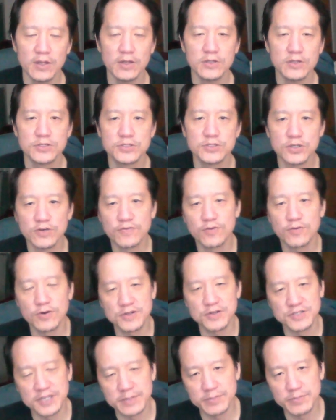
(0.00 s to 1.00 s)
So for
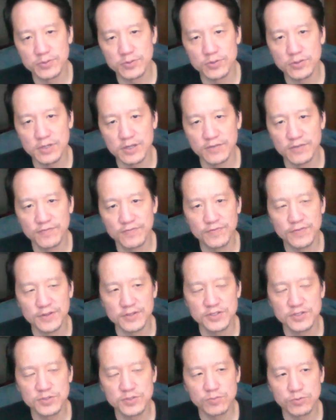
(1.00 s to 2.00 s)
example, if
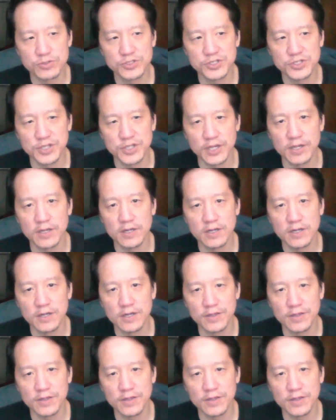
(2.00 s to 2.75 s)
this were, say, a